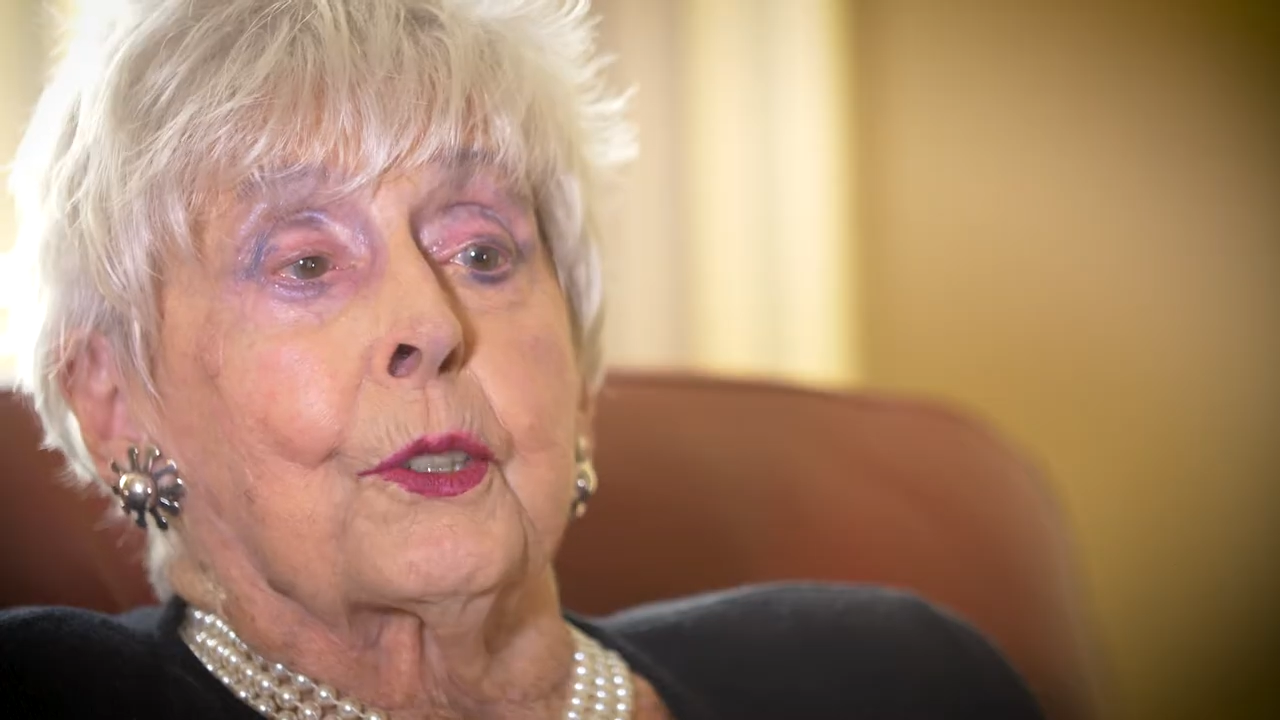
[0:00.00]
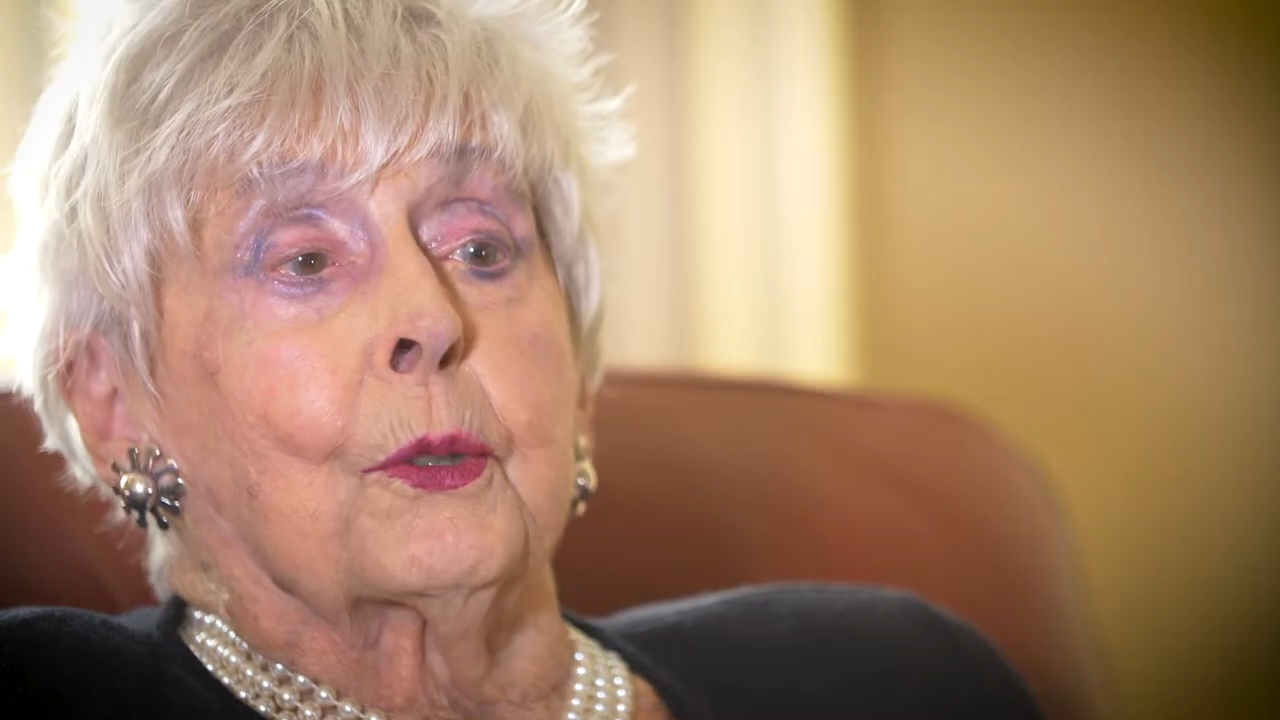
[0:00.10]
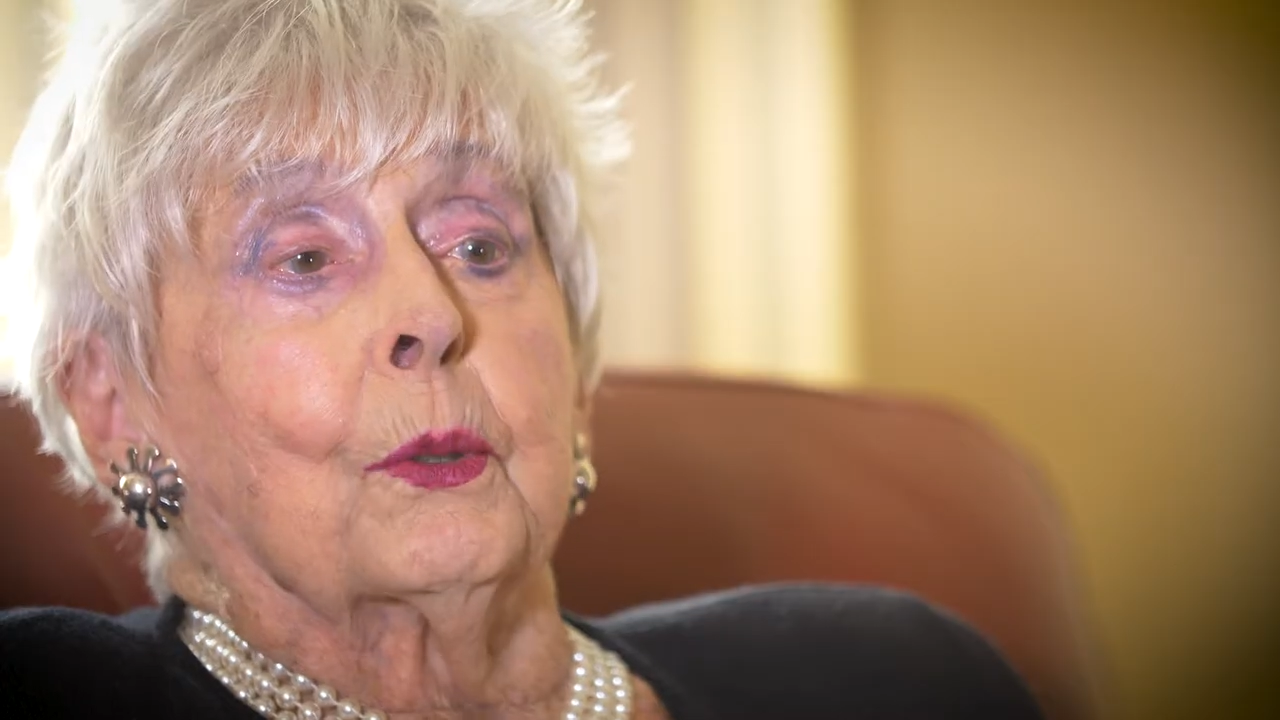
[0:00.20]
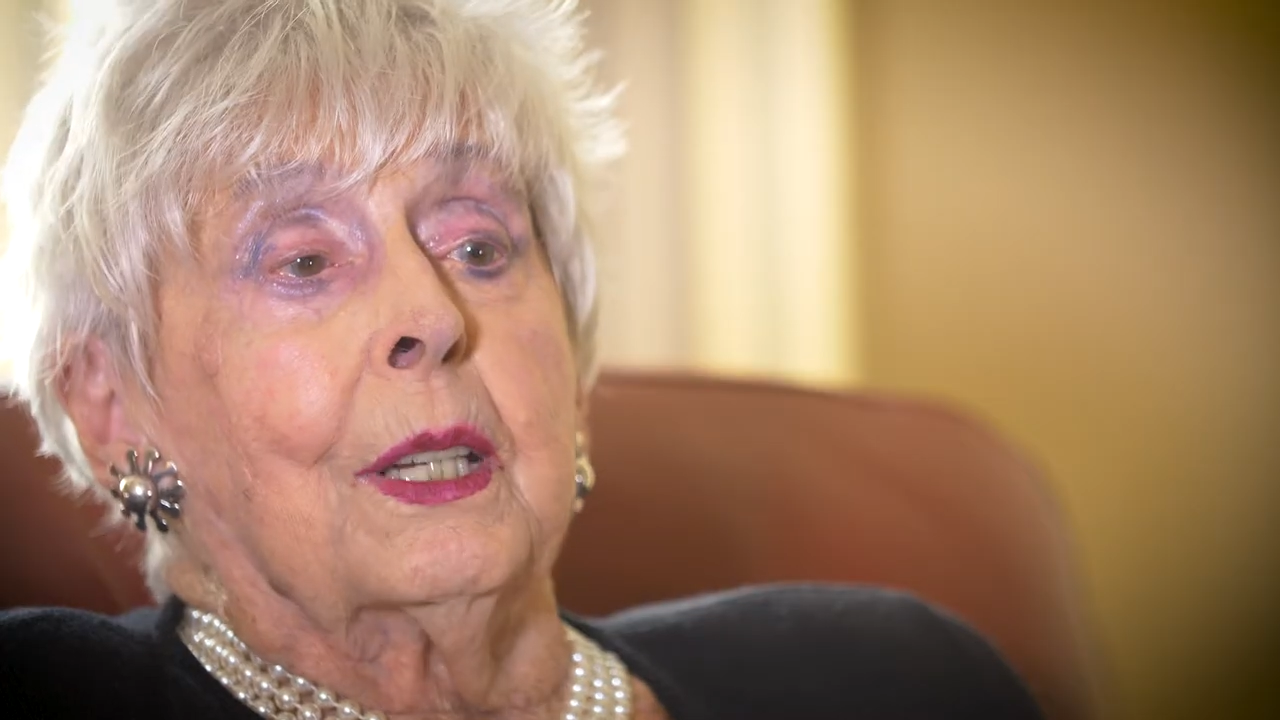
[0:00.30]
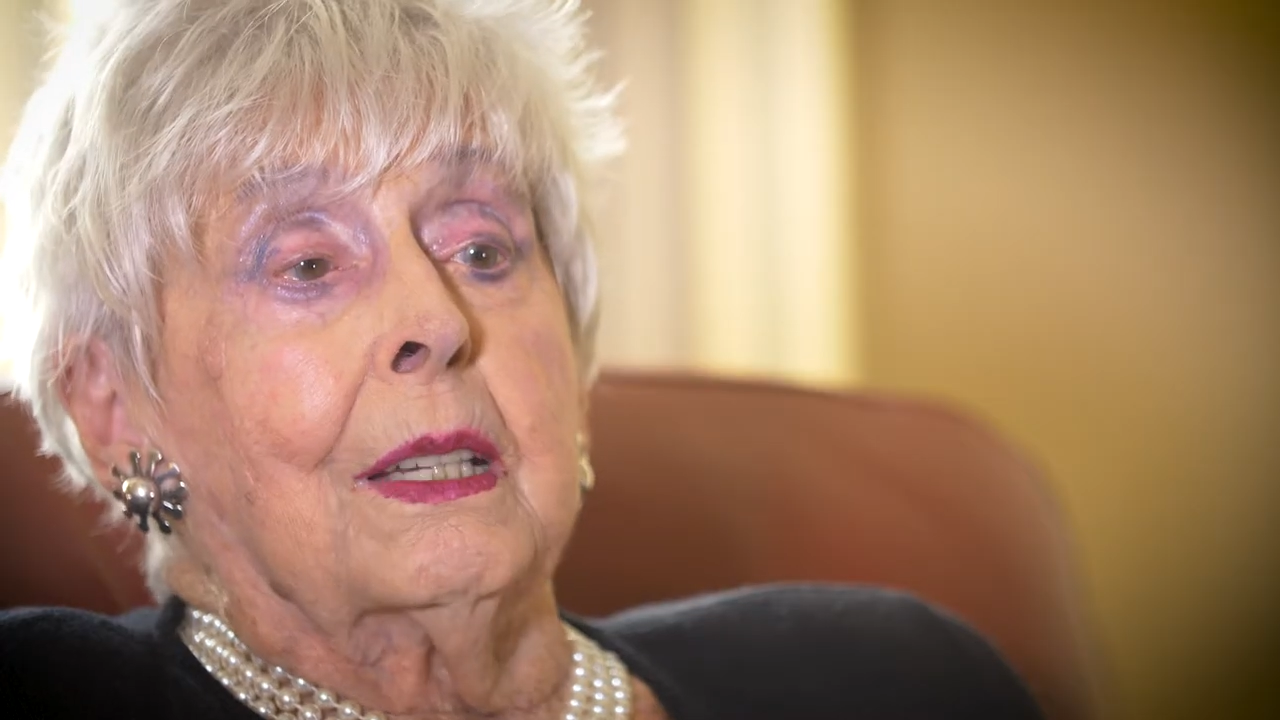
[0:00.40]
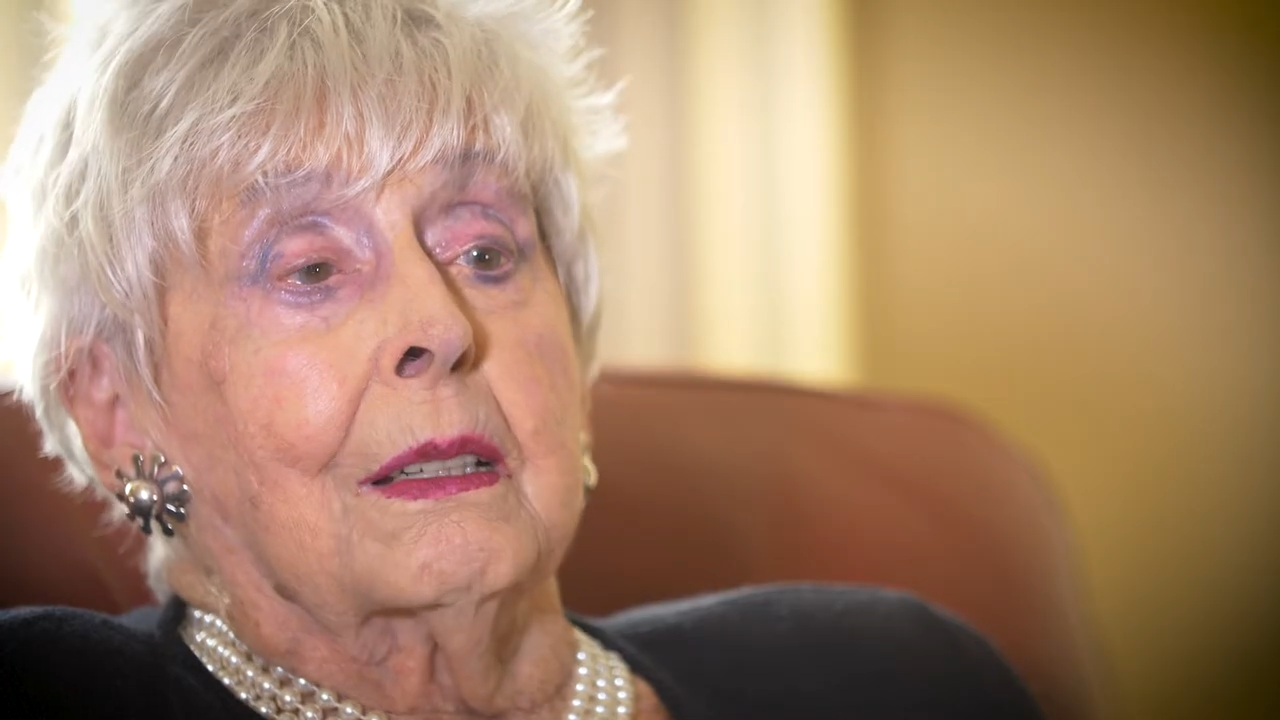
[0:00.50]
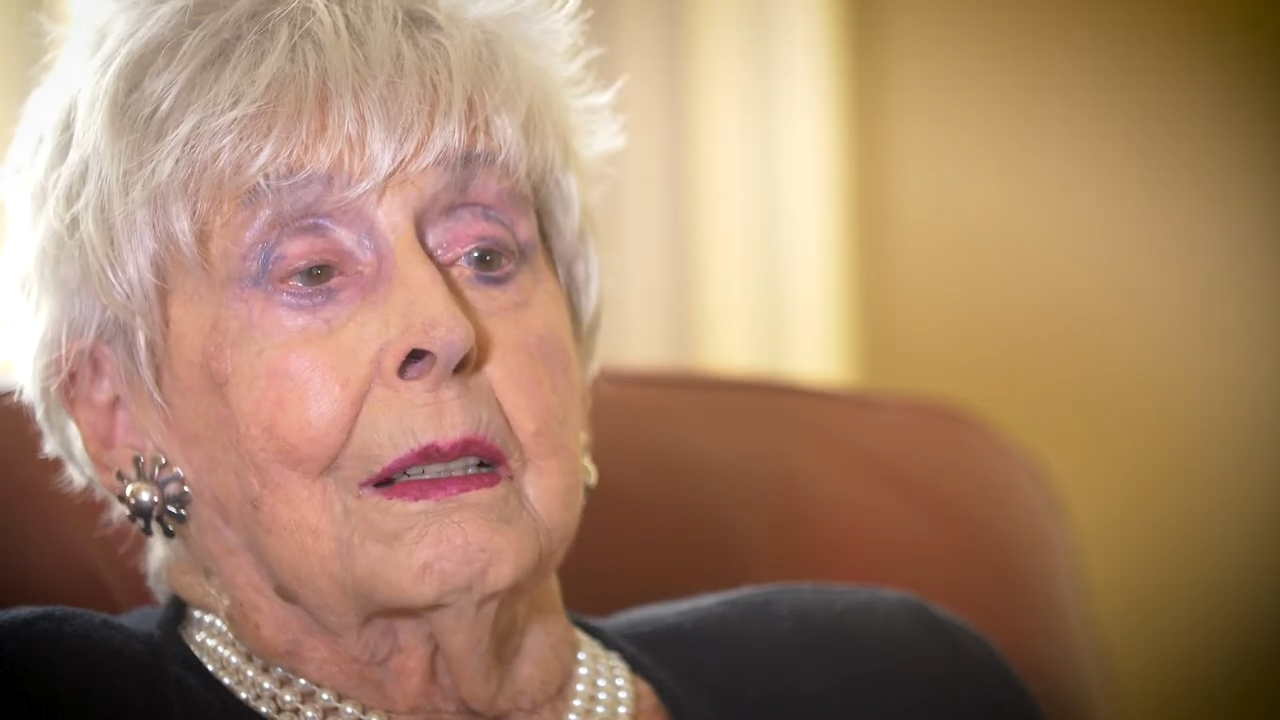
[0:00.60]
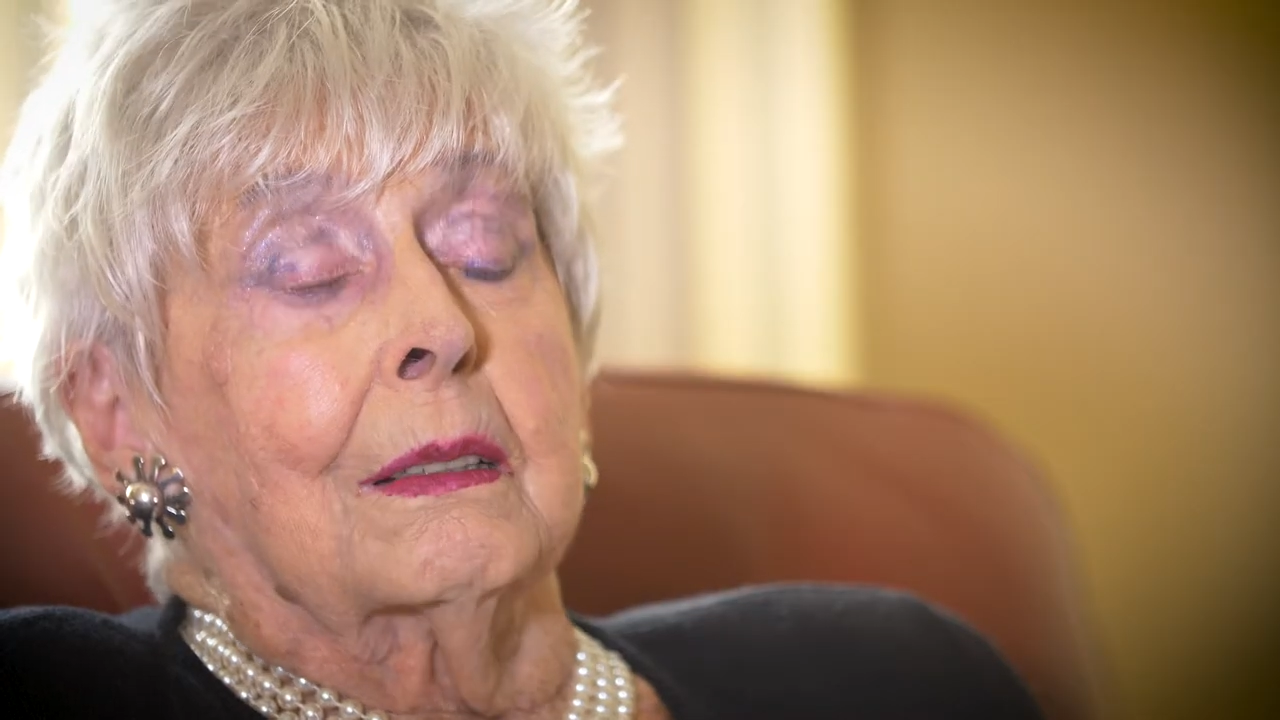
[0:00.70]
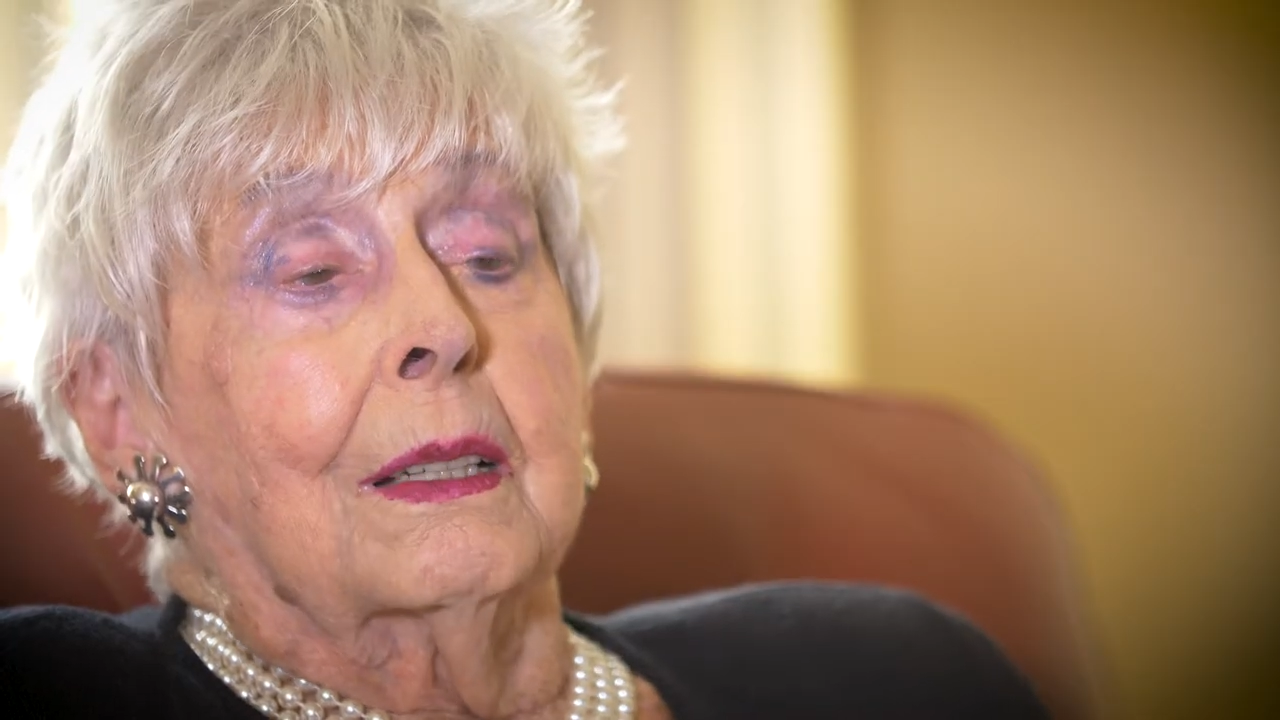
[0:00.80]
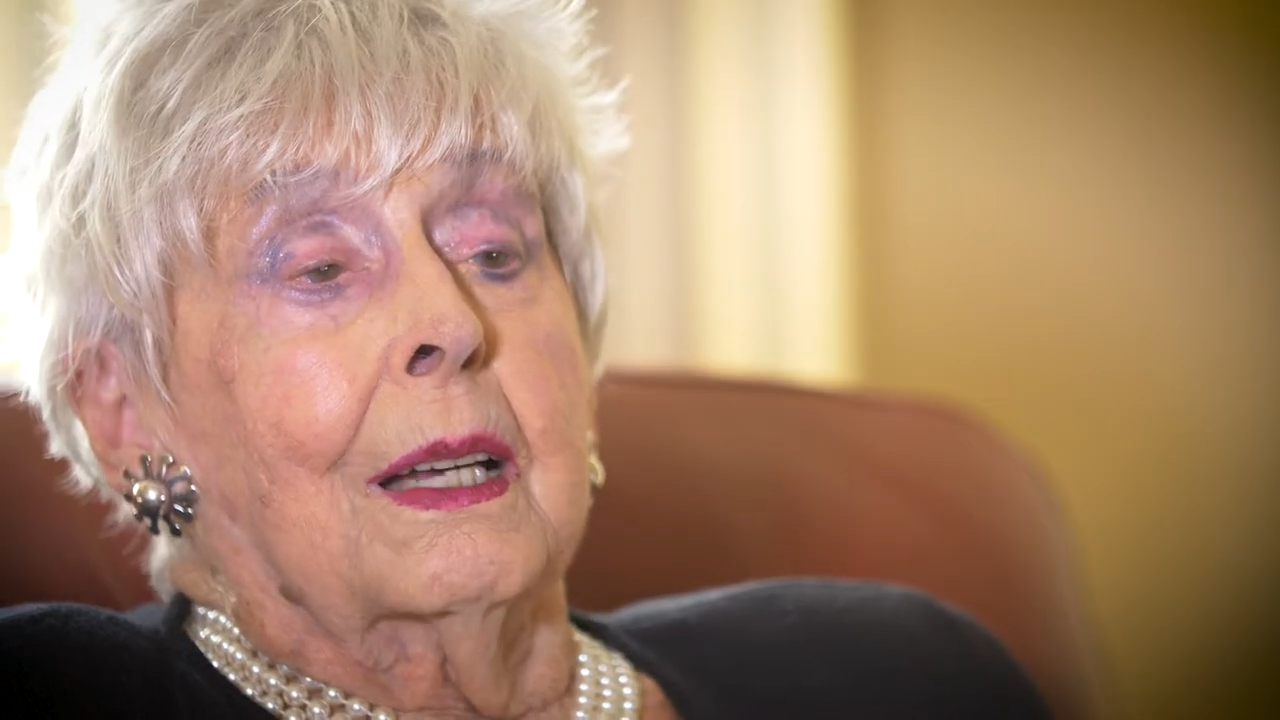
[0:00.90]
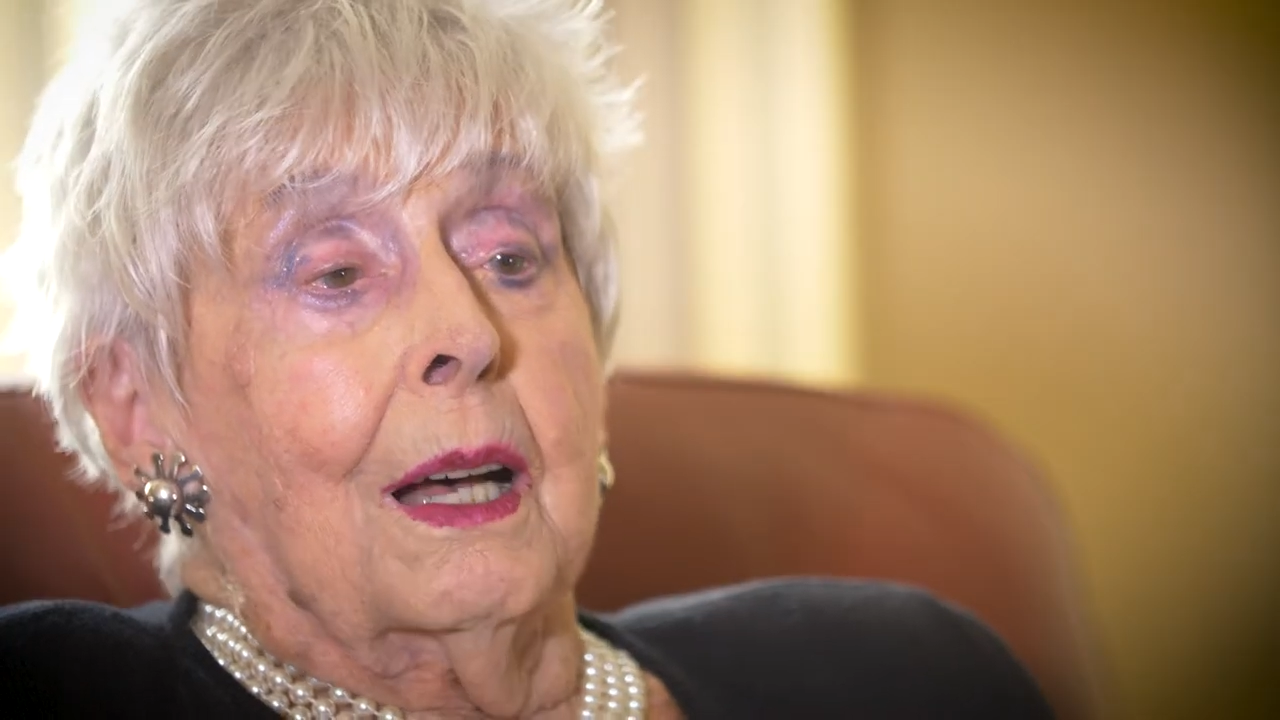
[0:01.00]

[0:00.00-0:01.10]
shooting a